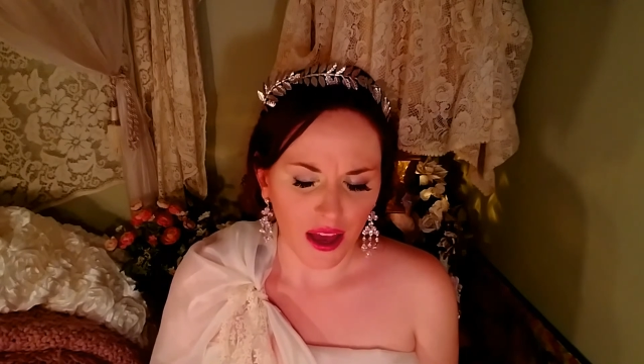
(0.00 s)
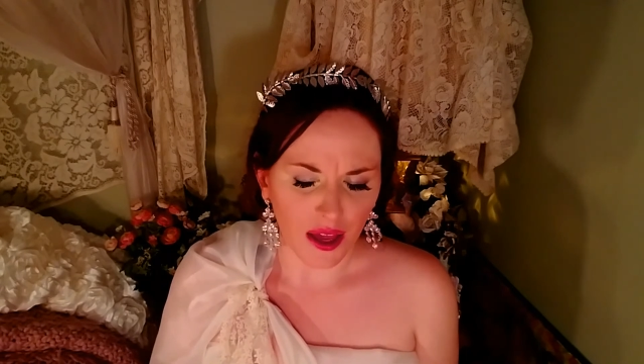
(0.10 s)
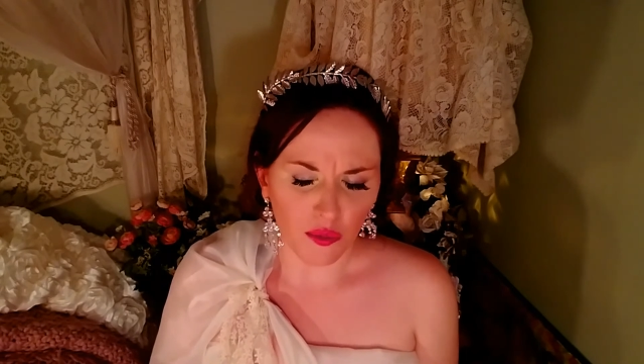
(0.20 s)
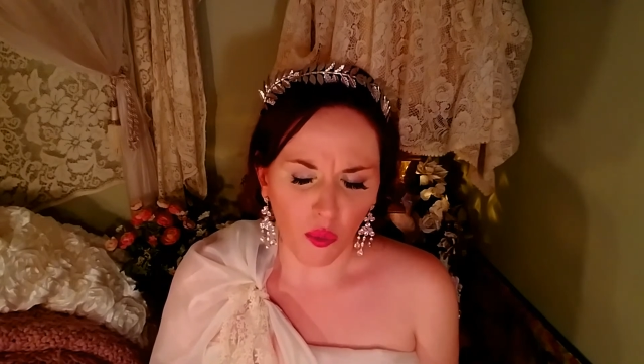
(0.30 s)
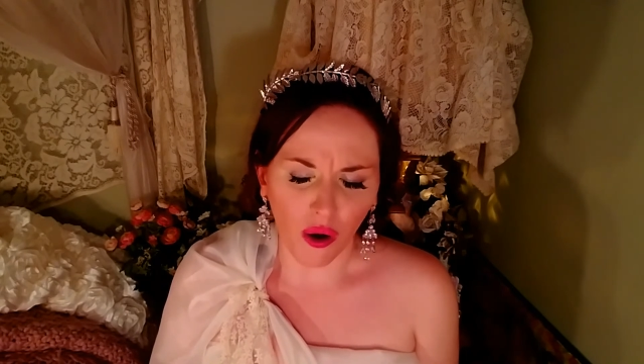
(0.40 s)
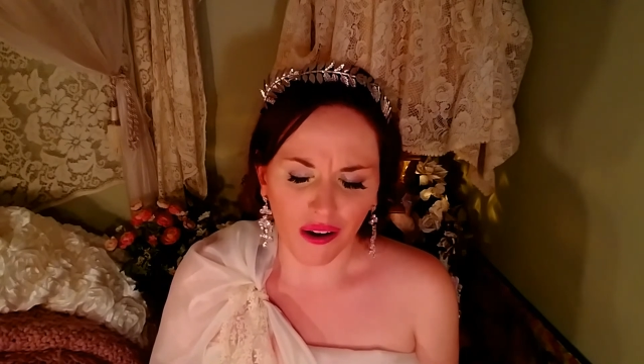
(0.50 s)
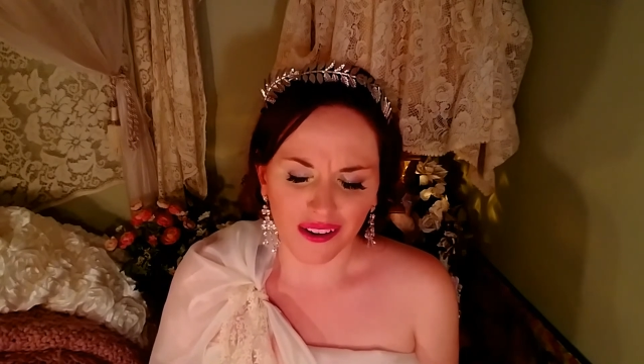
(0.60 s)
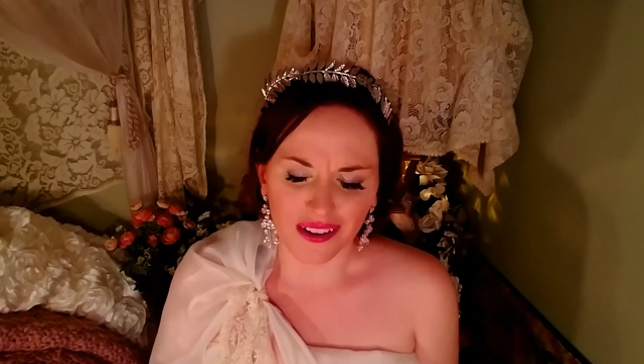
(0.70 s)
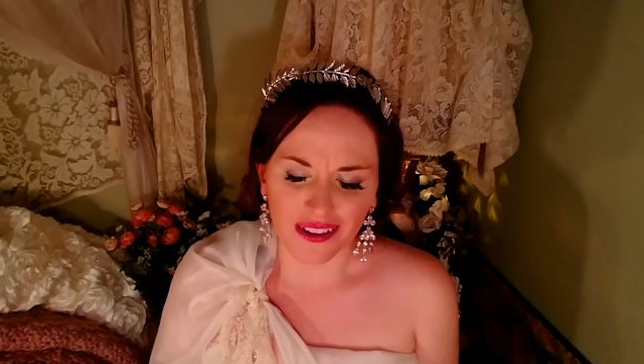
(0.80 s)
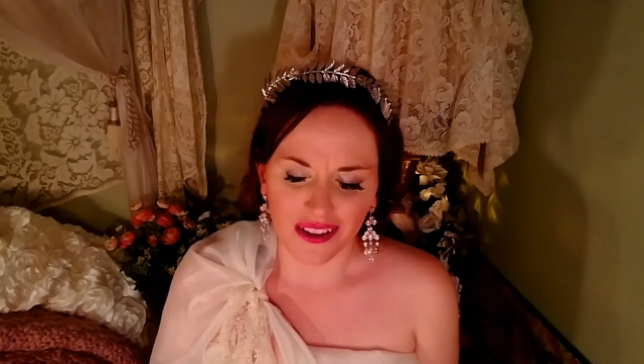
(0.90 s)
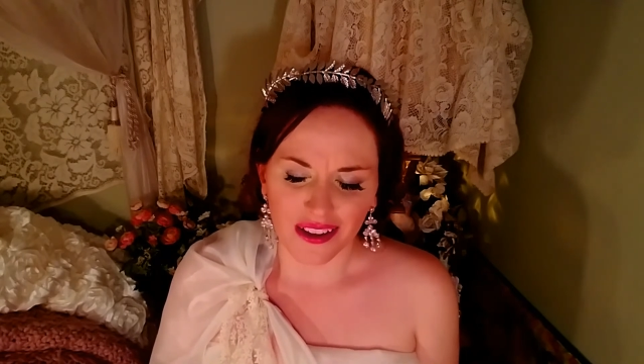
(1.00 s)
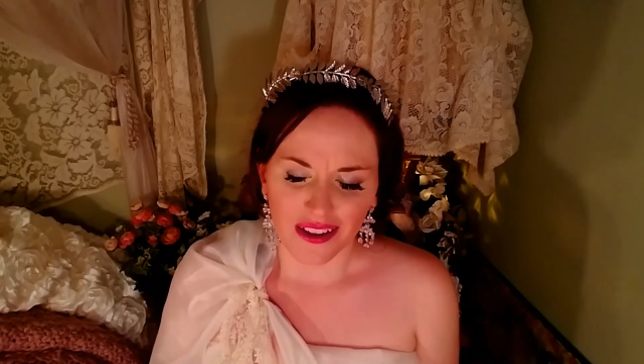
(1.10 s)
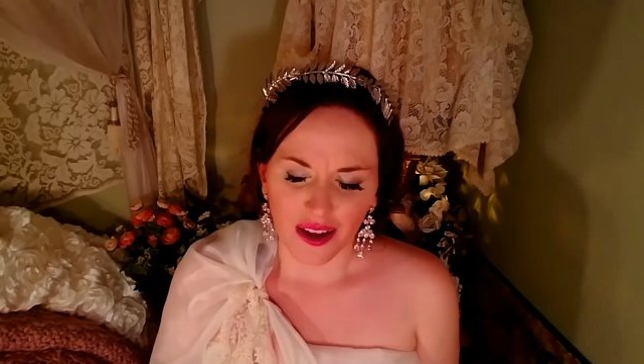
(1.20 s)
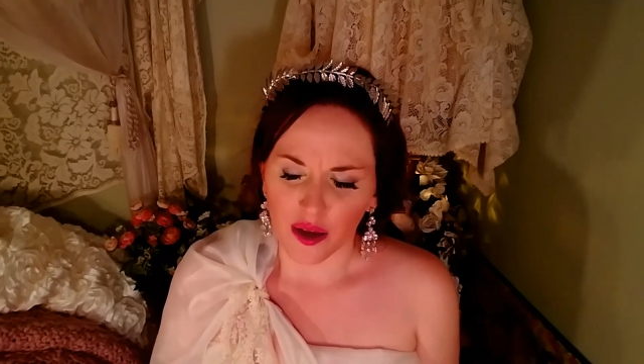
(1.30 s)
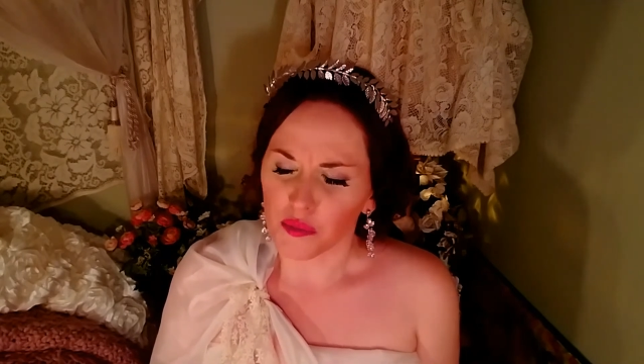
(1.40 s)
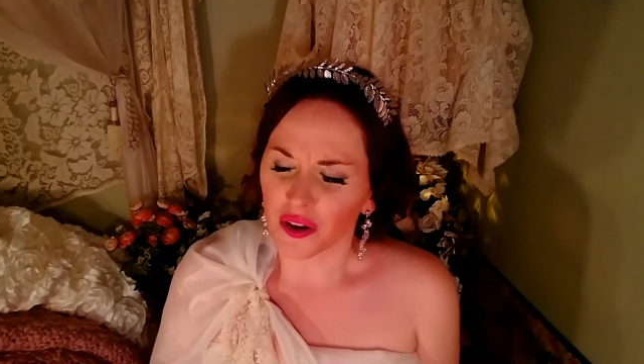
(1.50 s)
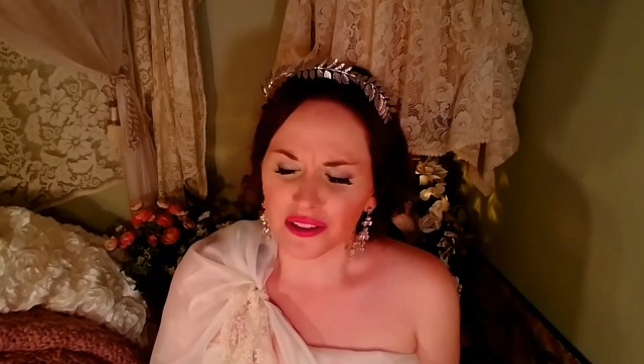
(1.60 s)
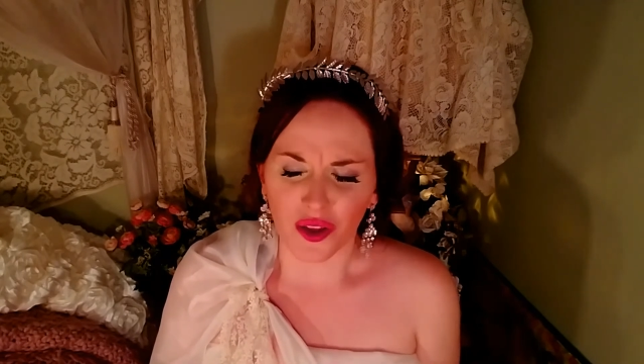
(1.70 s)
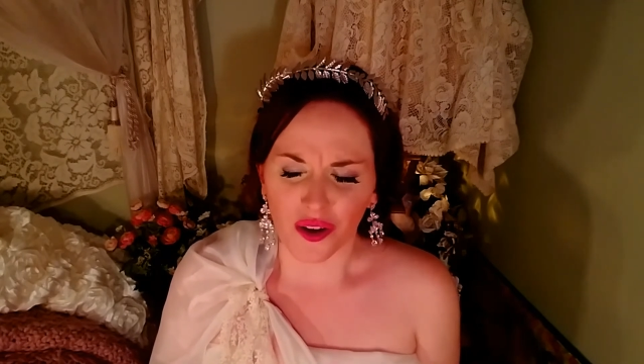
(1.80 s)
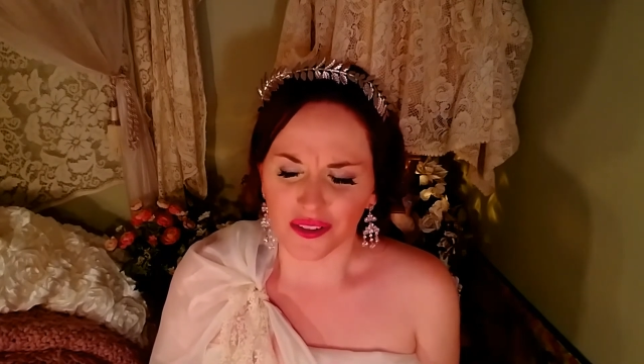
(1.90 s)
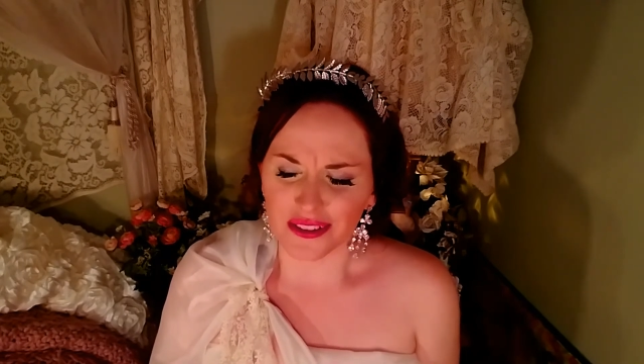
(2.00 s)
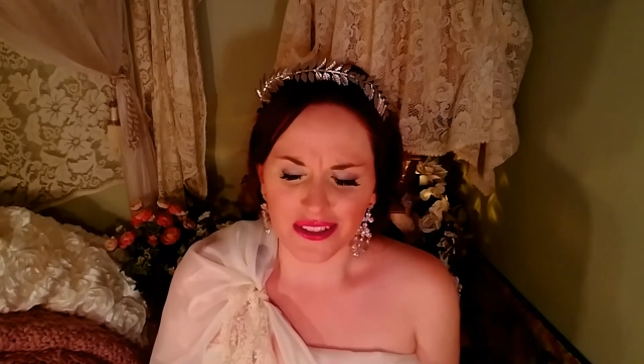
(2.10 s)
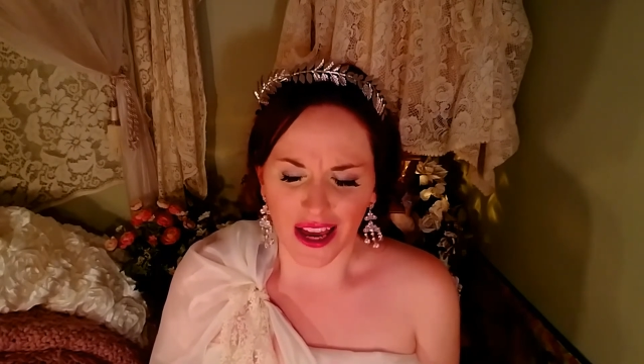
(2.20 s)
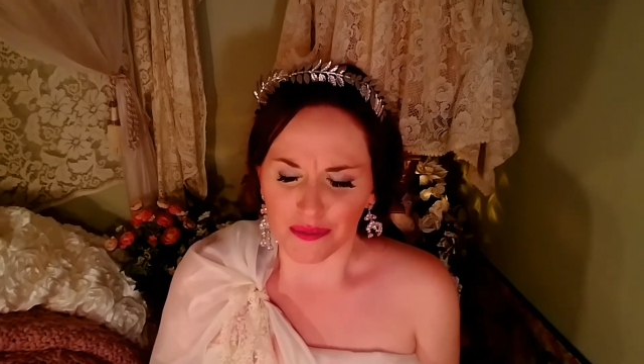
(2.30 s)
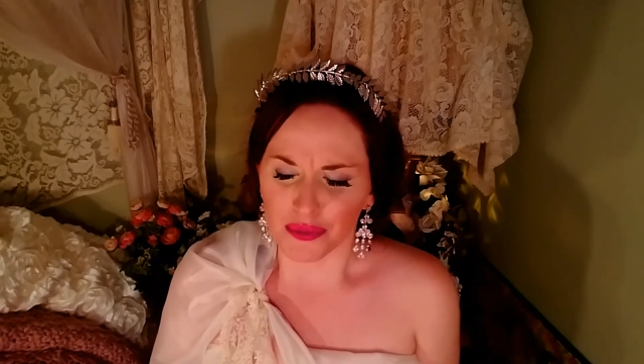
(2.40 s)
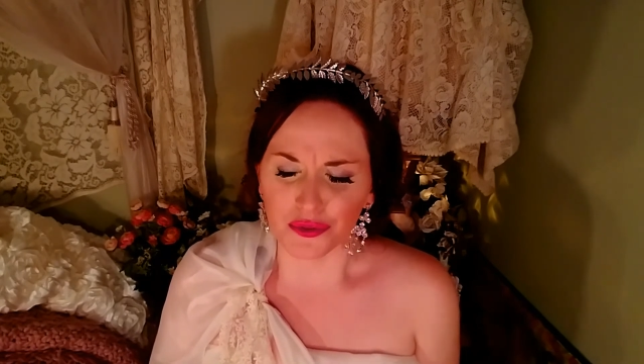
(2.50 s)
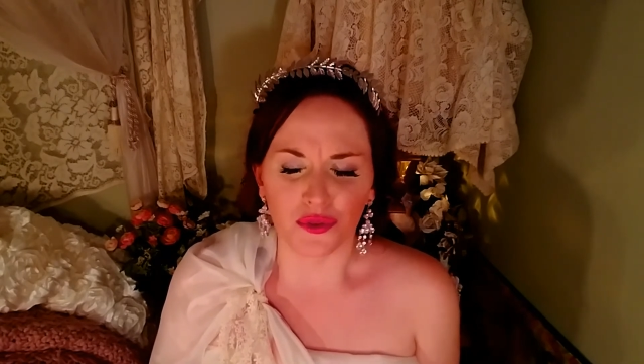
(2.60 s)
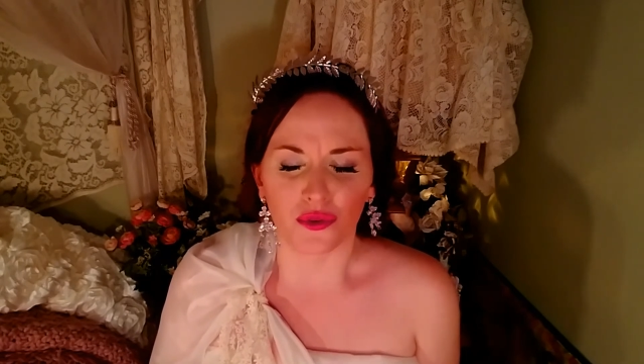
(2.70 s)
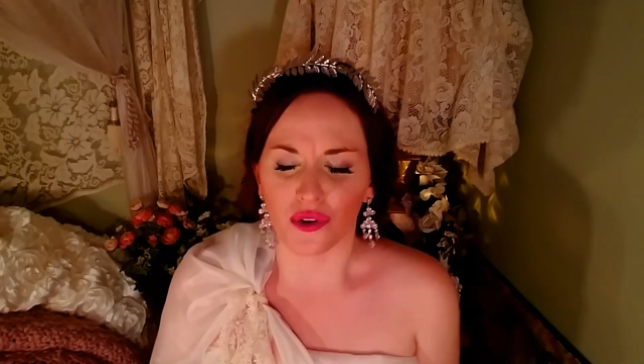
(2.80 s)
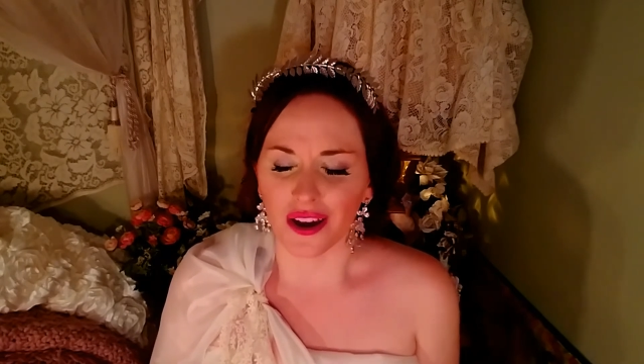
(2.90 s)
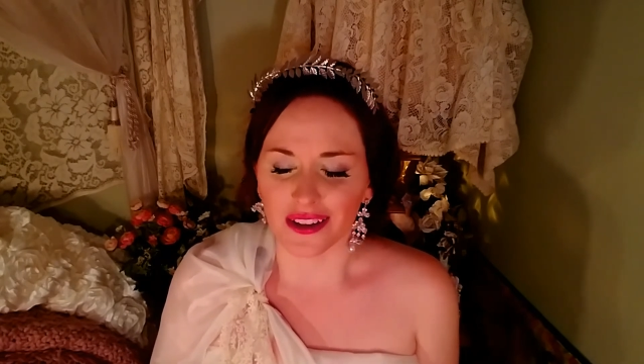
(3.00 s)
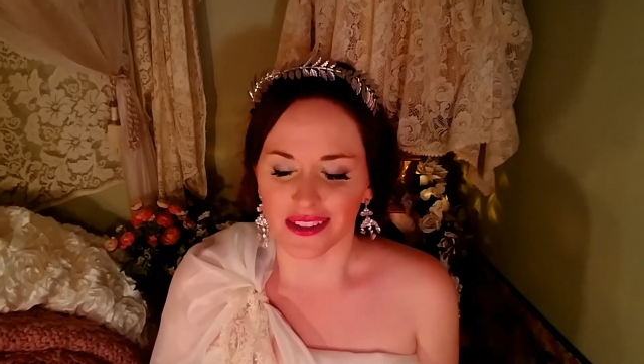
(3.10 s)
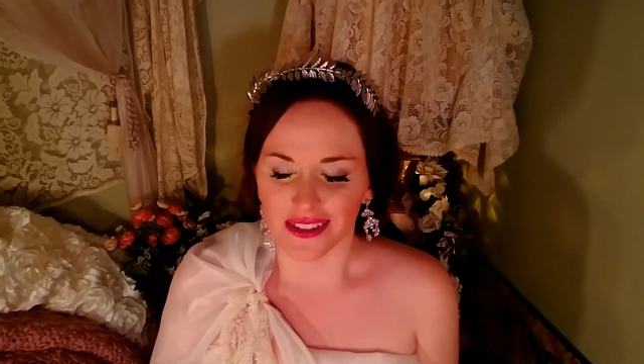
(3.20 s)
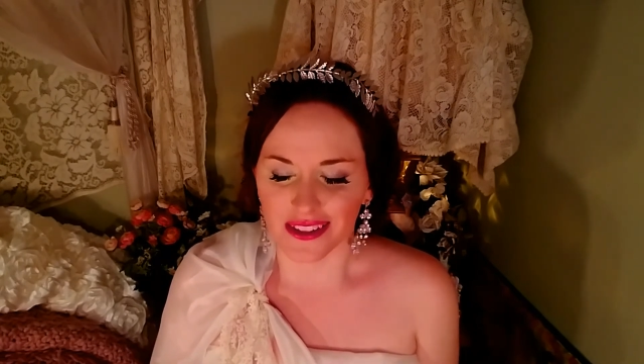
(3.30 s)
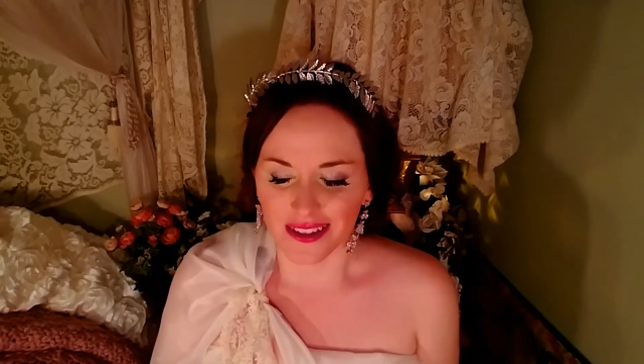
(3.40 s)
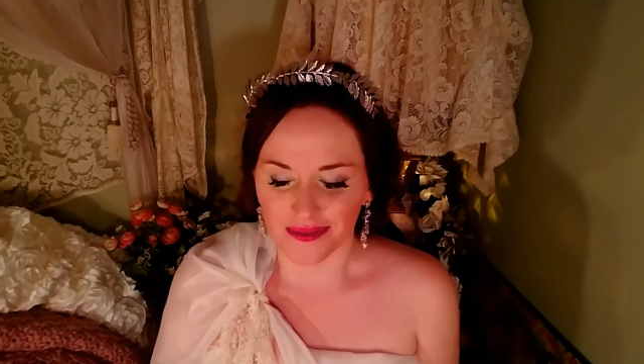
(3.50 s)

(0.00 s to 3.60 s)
and walk among long dappled grass